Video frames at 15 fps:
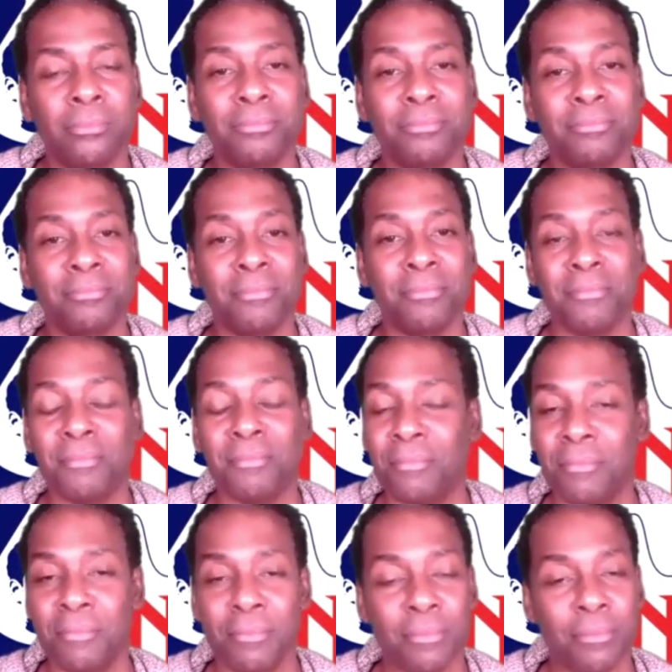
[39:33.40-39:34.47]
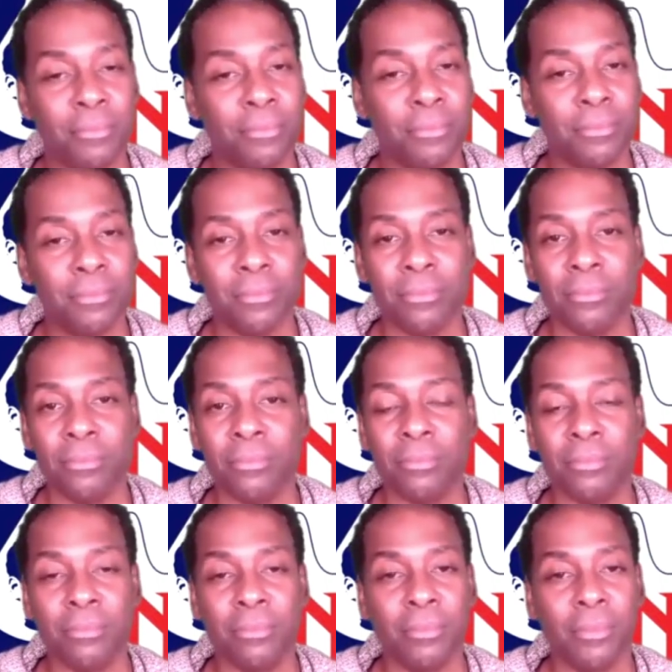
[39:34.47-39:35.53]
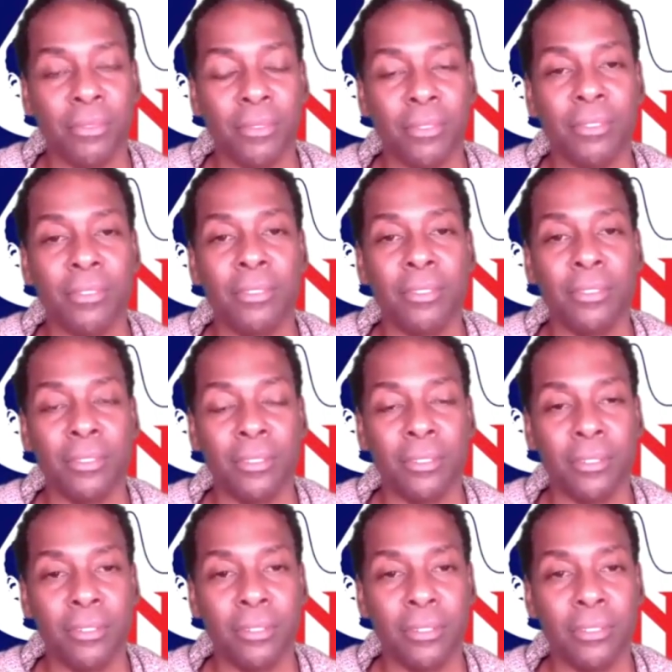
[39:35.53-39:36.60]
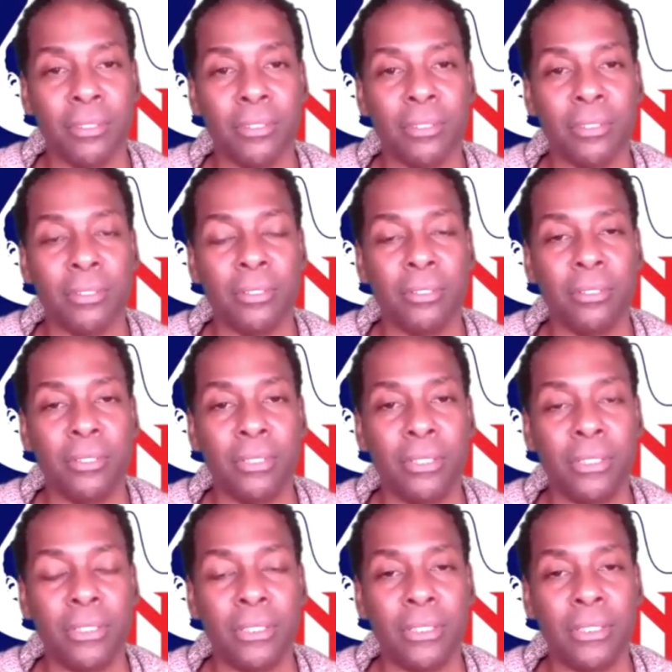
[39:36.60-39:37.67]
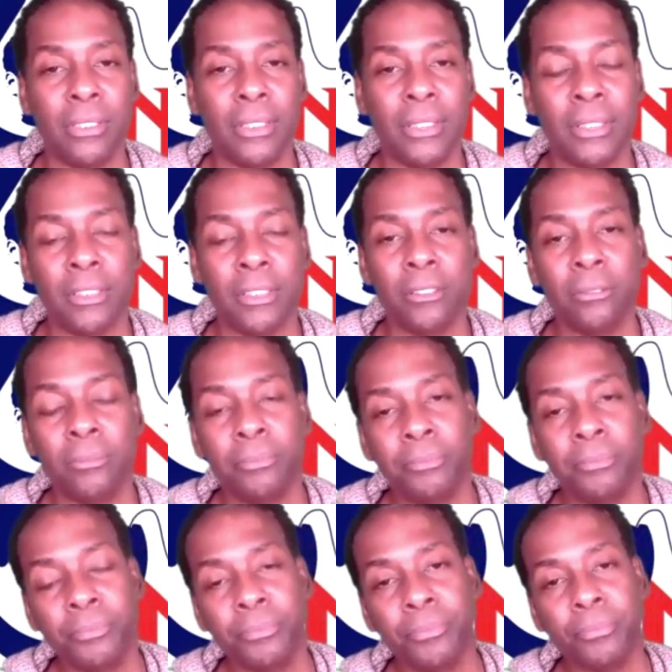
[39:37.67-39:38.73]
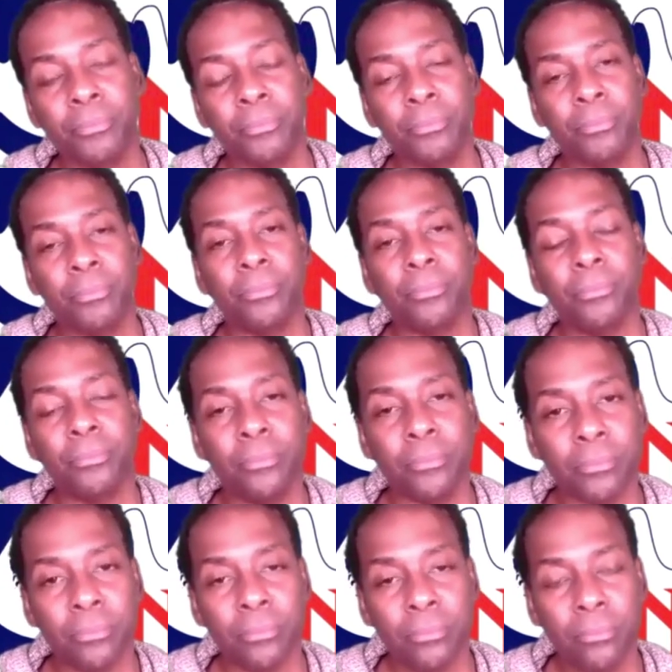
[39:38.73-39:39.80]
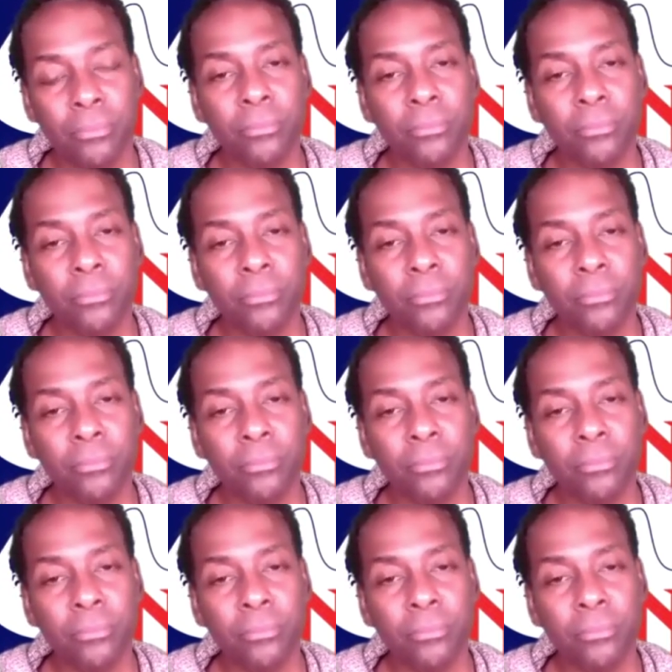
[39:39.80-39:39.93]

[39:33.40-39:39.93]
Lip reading: No words are spoken by the person on screen.